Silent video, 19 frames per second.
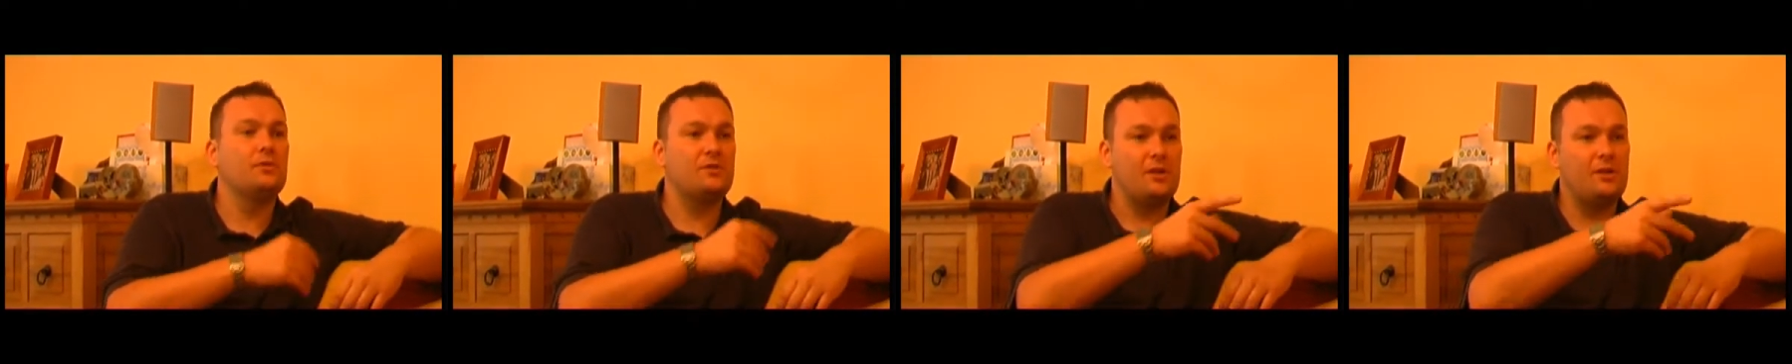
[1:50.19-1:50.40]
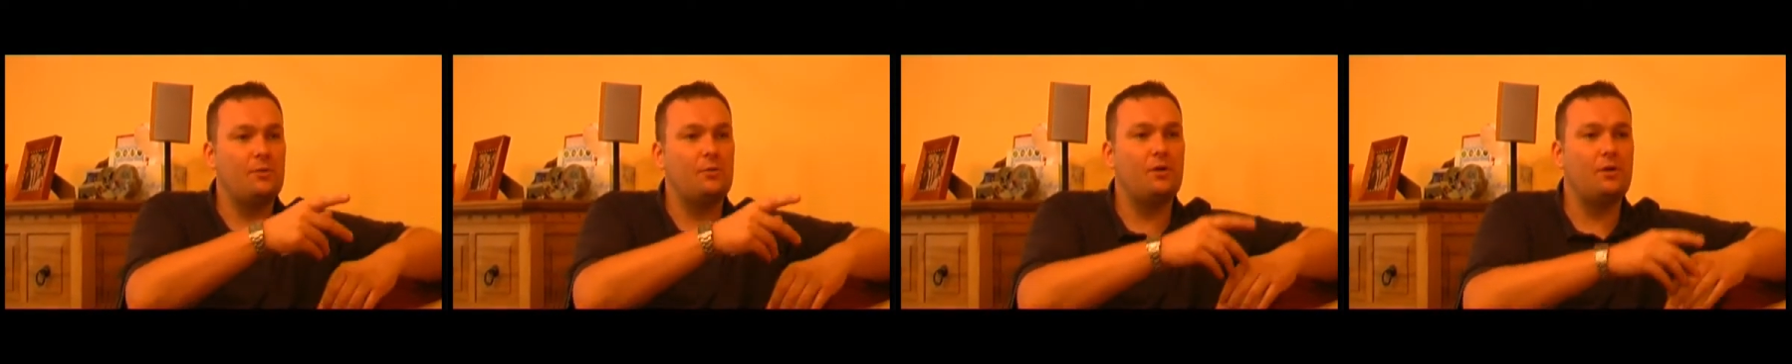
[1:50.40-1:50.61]
I'll
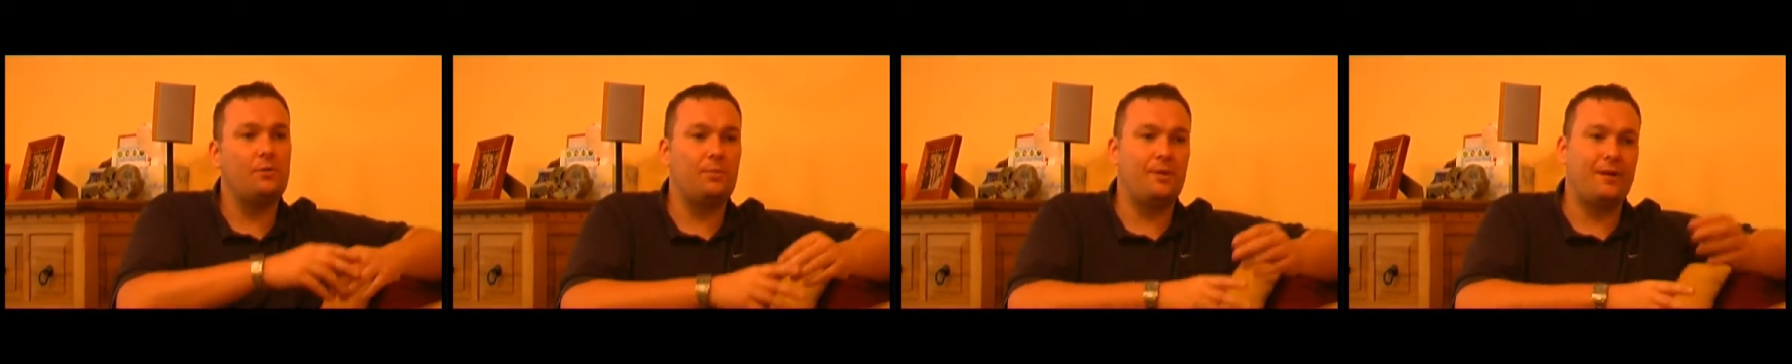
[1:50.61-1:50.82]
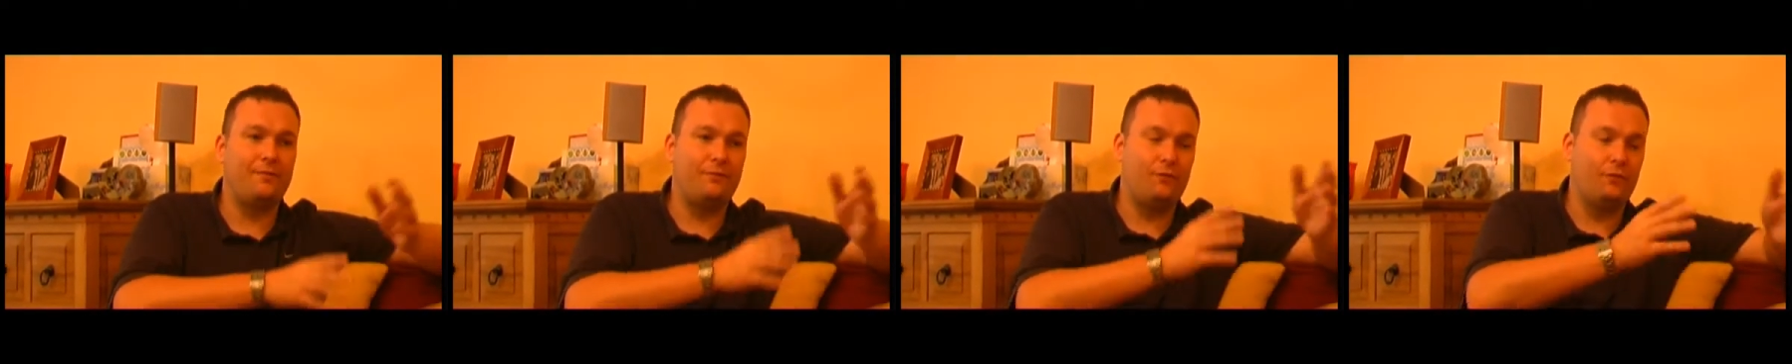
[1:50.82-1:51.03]
tell you what, I'll
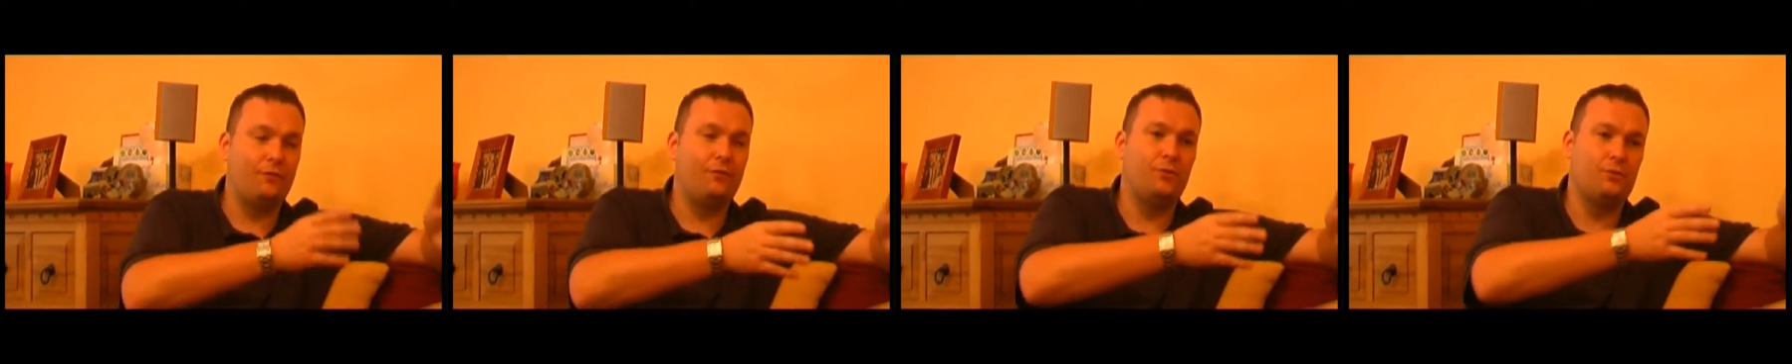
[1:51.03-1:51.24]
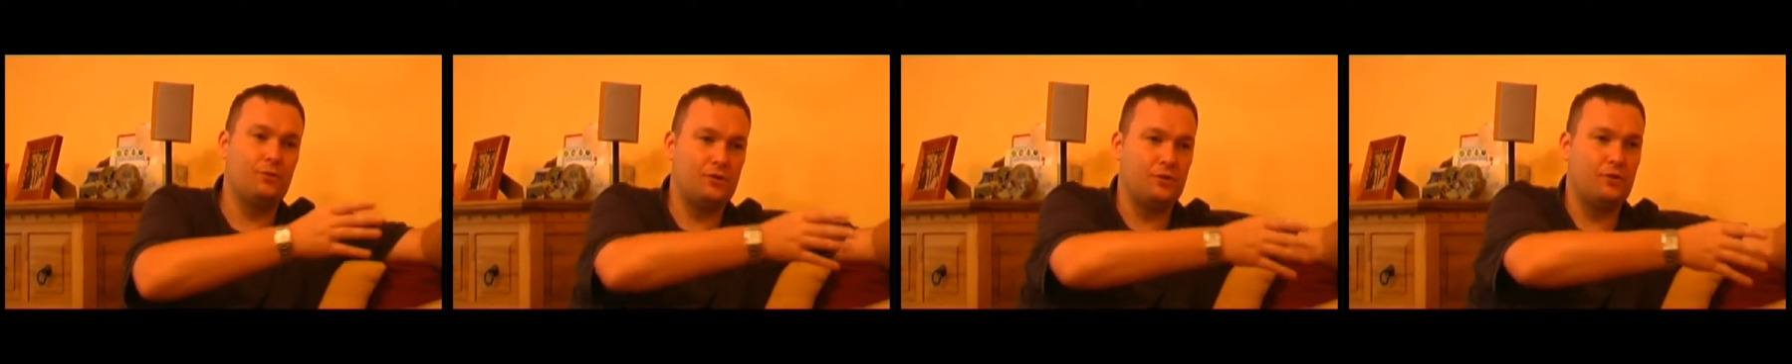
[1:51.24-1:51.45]
play 4
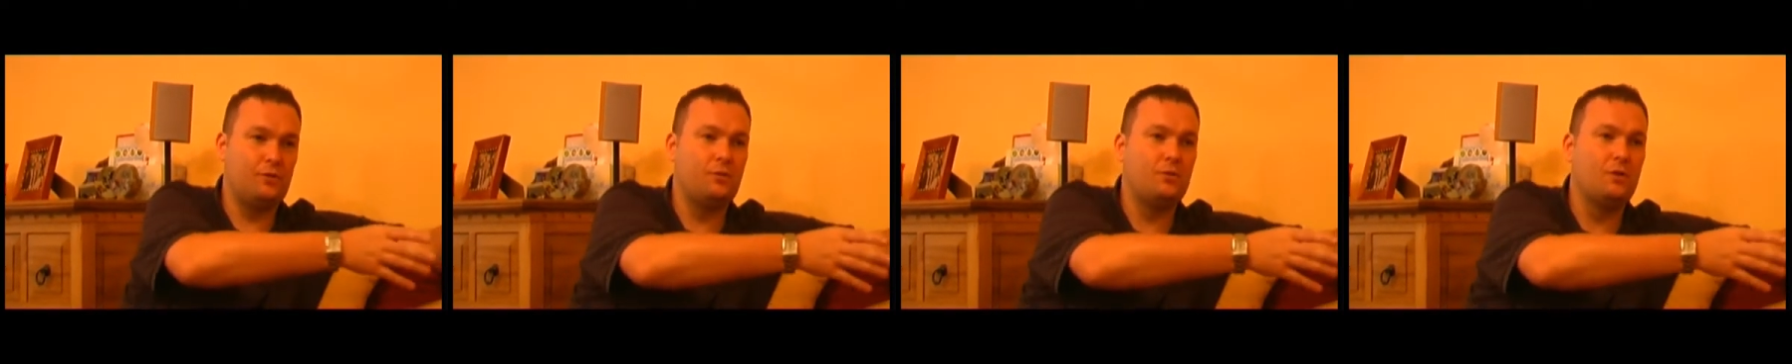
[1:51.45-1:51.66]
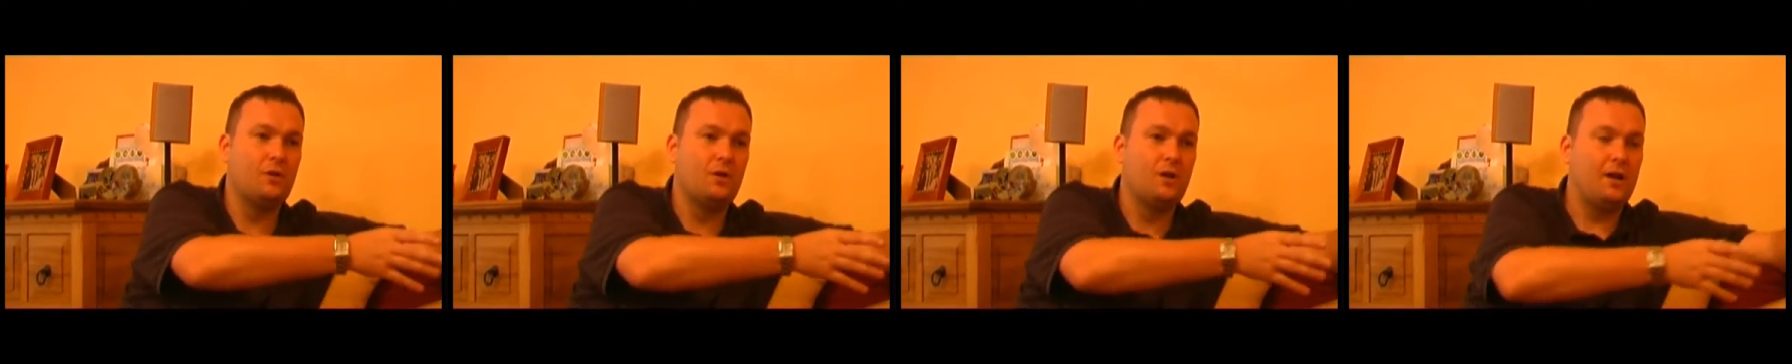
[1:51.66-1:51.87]
4 2